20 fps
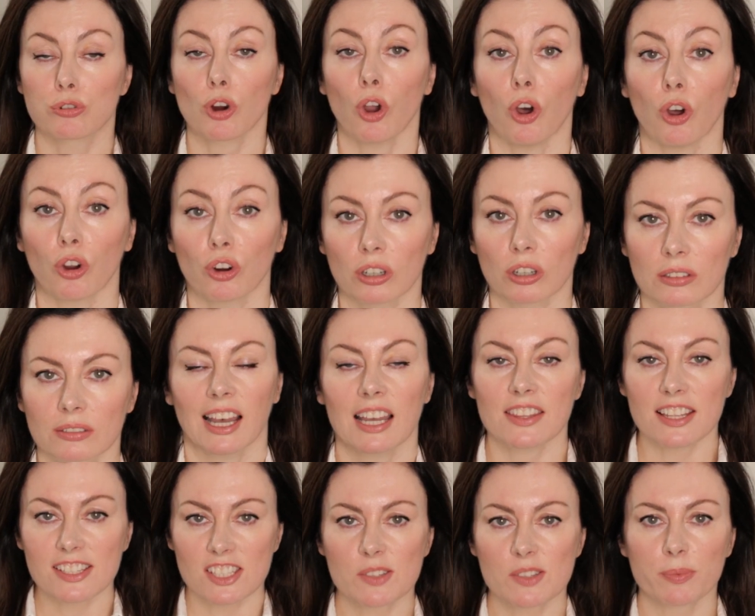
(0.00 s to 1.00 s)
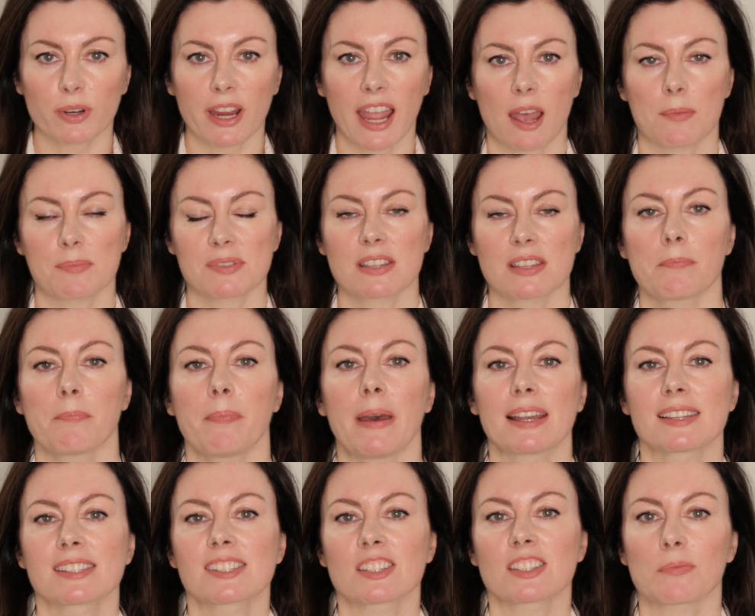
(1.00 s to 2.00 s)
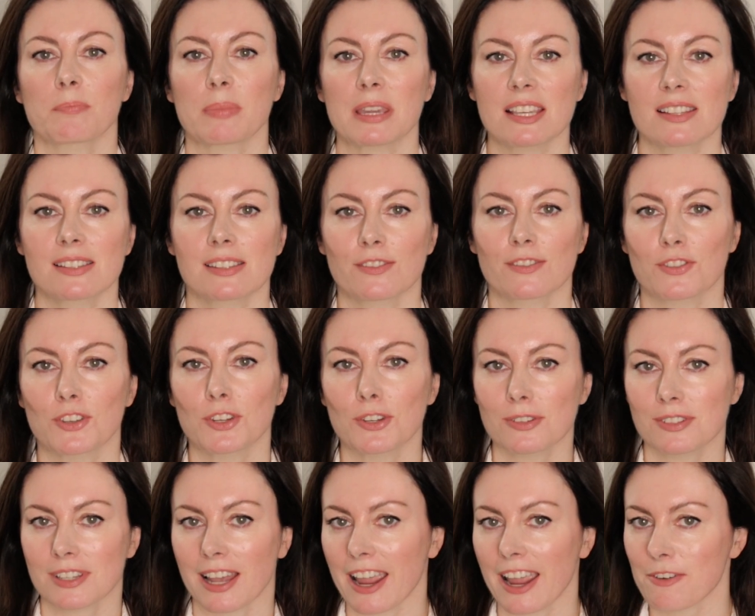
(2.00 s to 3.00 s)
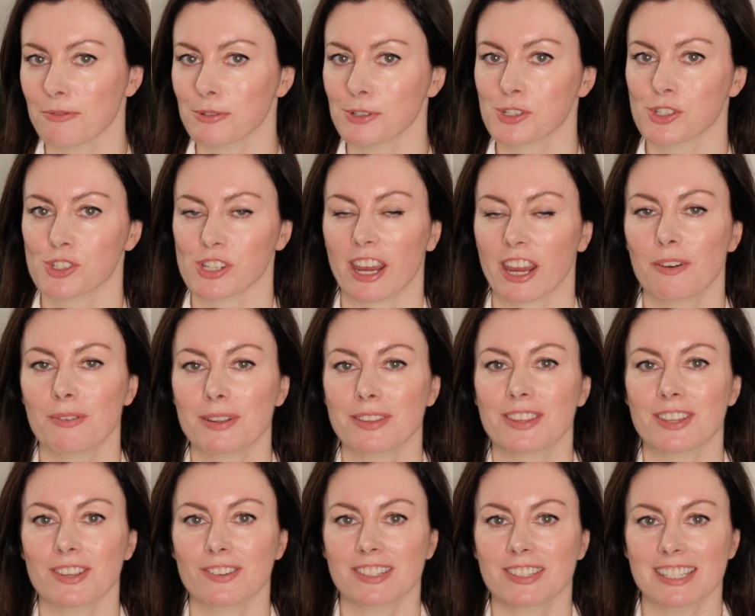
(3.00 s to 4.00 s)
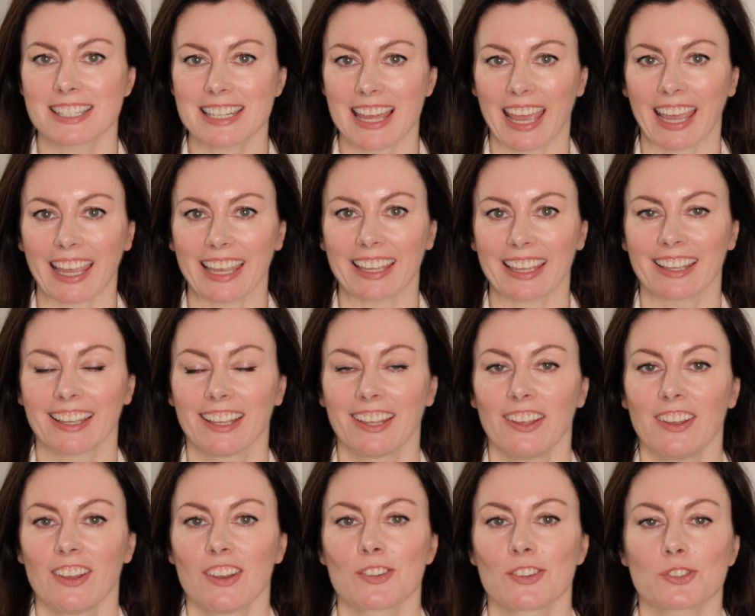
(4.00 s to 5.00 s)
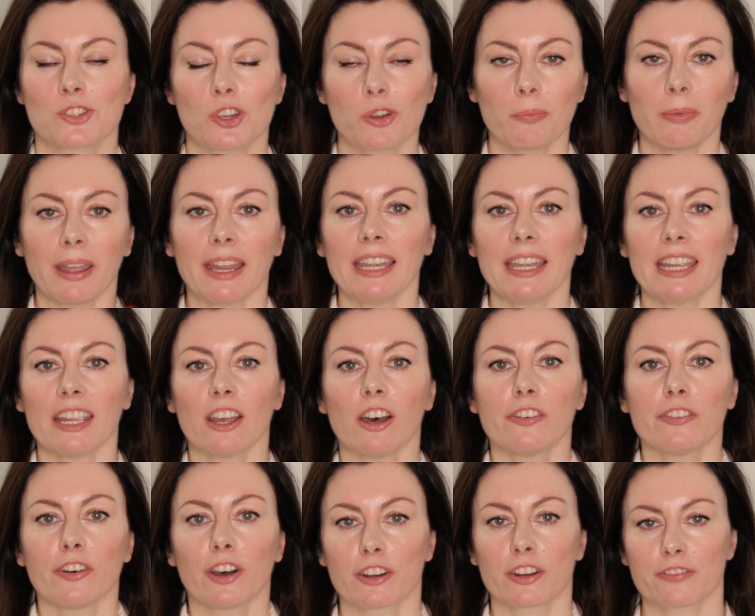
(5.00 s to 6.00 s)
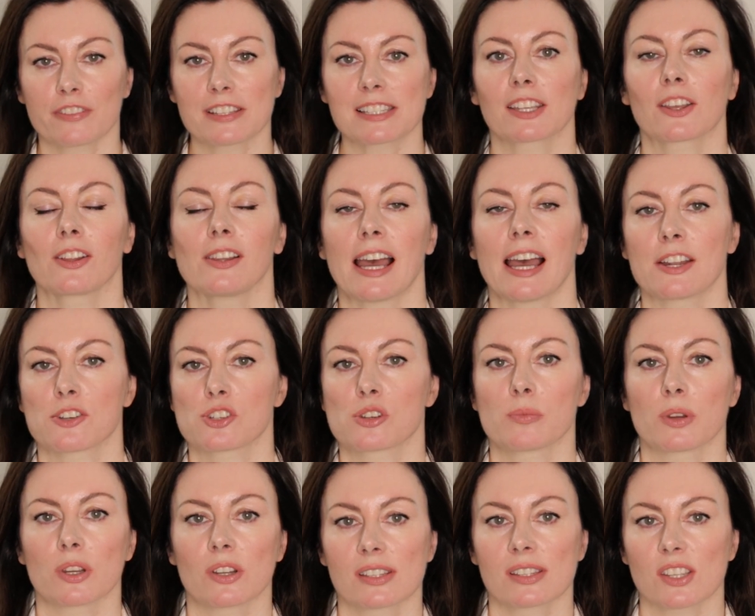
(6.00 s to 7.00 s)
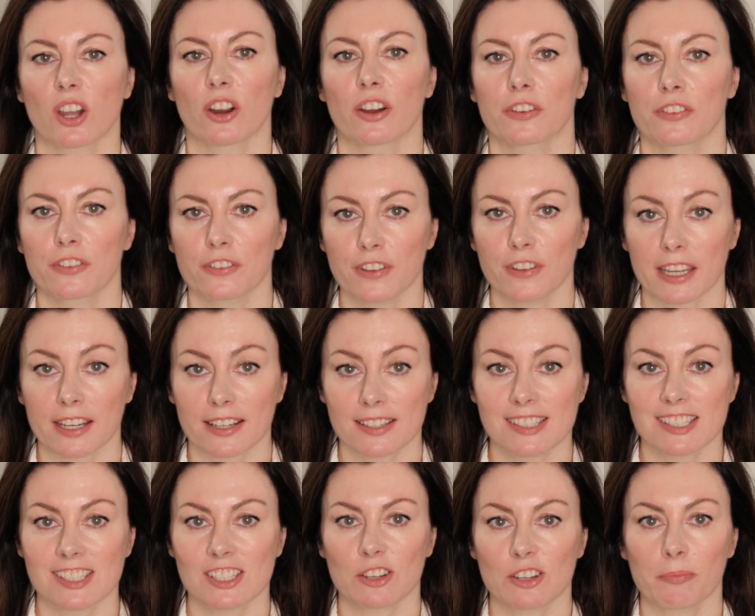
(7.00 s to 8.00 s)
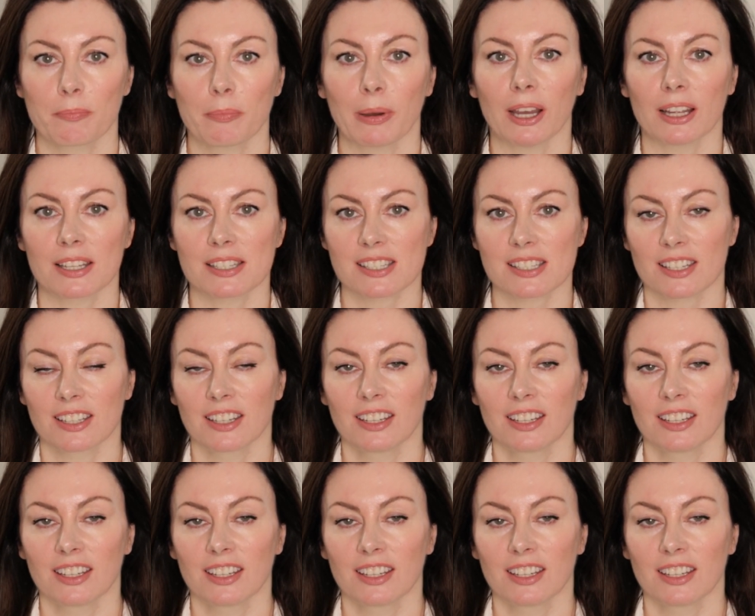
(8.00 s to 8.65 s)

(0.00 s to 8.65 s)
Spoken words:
Wrong. And this is perhaps the best piece of news I will share with you today. So many of our physical attributes are fixed, but